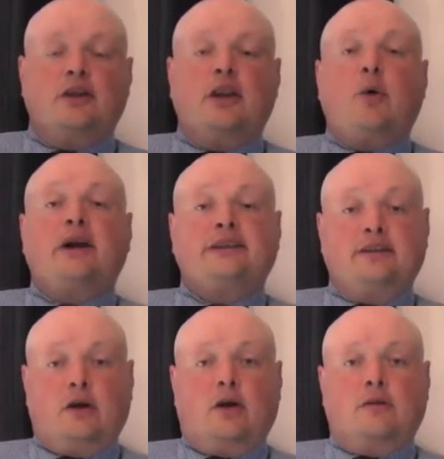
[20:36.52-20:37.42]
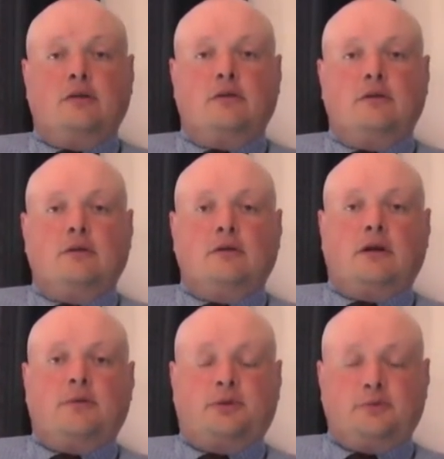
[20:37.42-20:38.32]
No, I did not. I
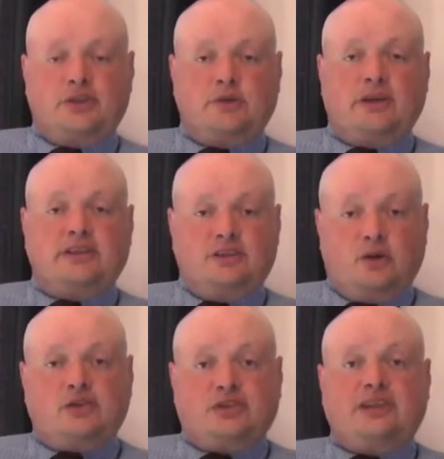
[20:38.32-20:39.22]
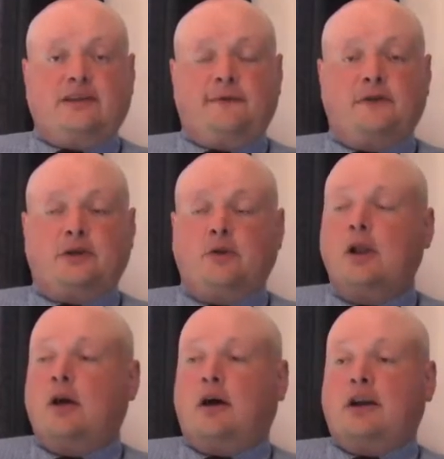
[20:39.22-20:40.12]
can promise you I did not see that photo.
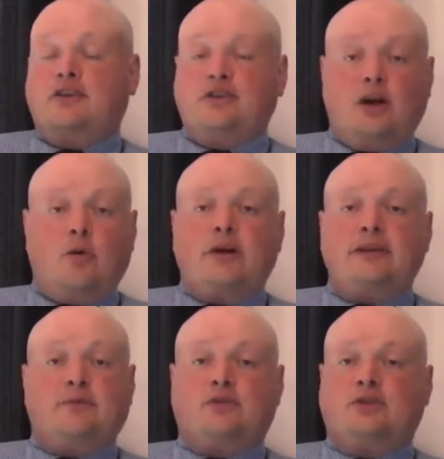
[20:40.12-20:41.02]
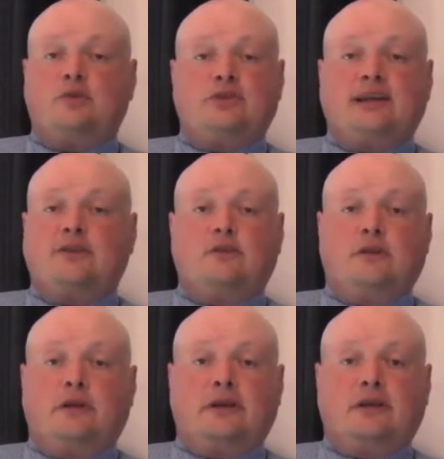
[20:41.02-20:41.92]
I had no idea what Sue's dad looked
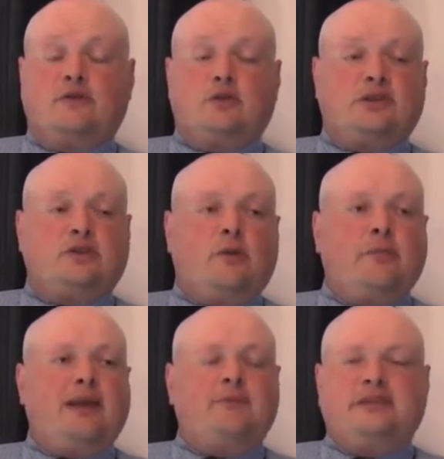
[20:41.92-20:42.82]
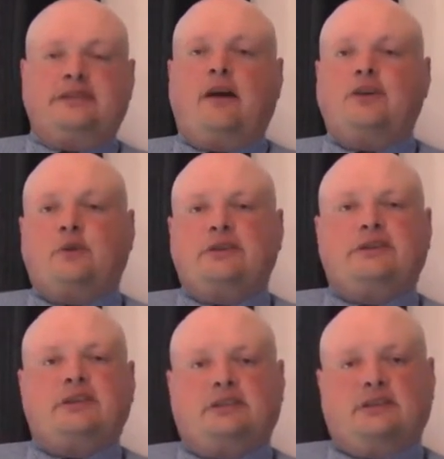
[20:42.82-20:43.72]
like. And of course I've not met him because he died 20
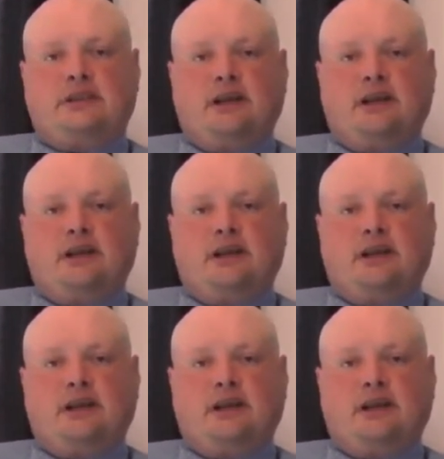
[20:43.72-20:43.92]
years earlier.